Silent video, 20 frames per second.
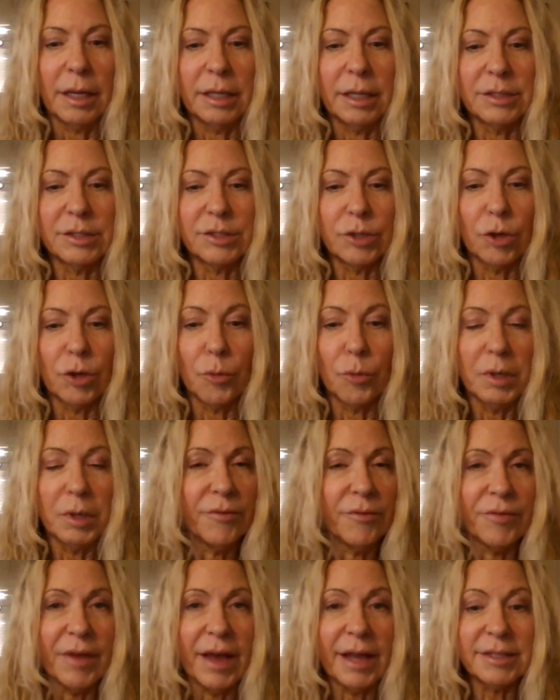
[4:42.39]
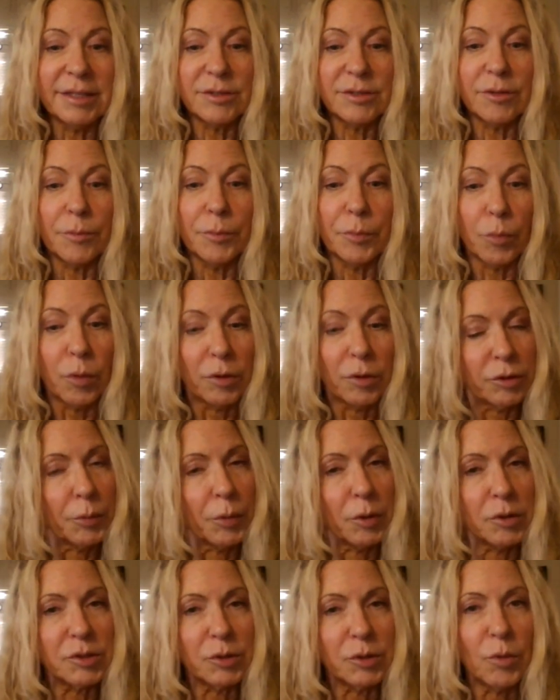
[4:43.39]
And so, but if that's what
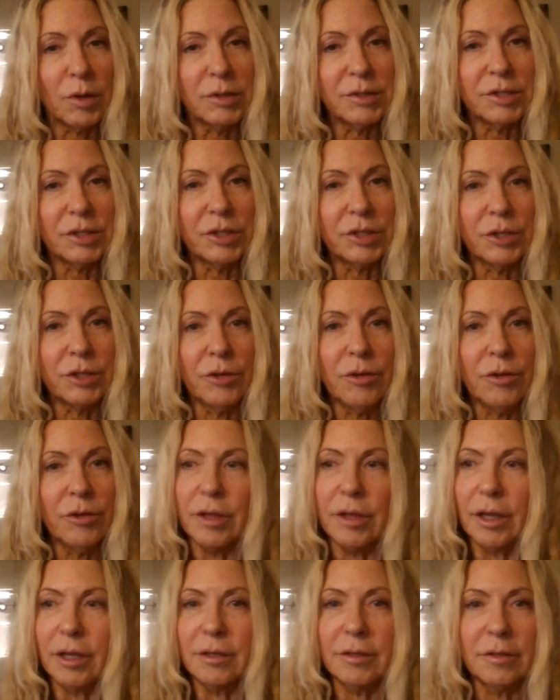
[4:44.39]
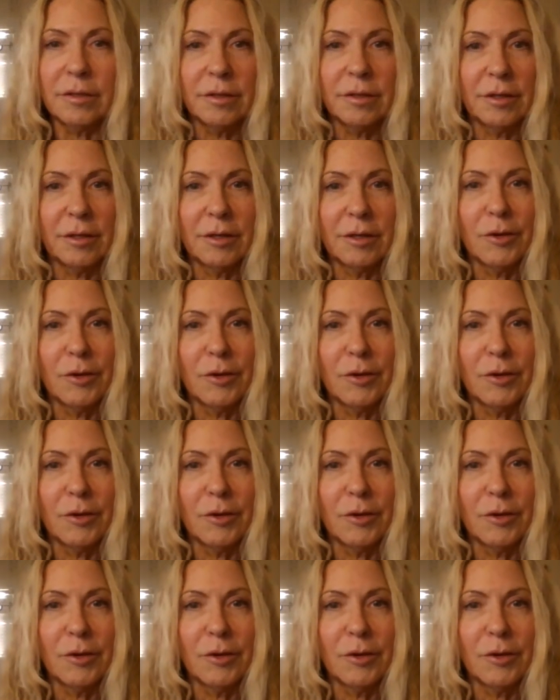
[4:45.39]
the person wants to do, then